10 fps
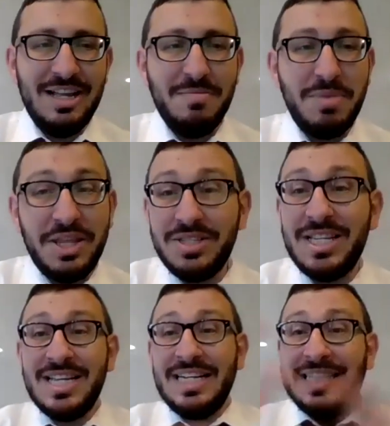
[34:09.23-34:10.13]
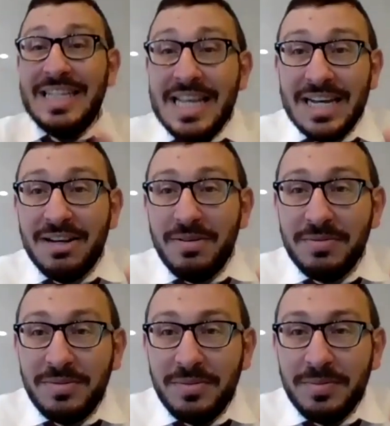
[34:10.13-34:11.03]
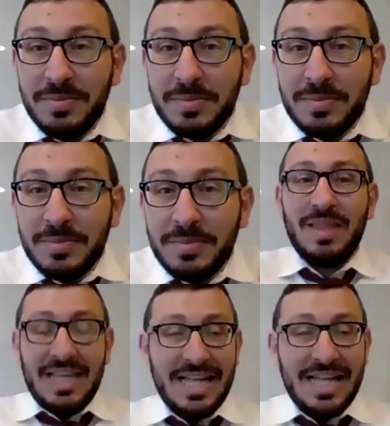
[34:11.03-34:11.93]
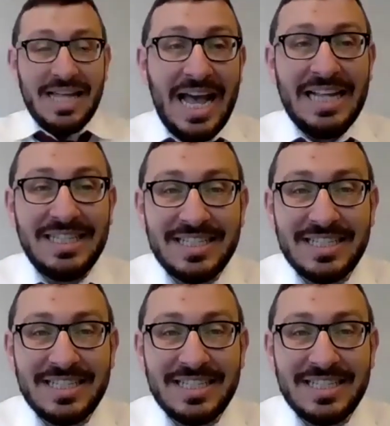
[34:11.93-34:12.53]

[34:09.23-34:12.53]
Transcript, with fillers: But there was this idea that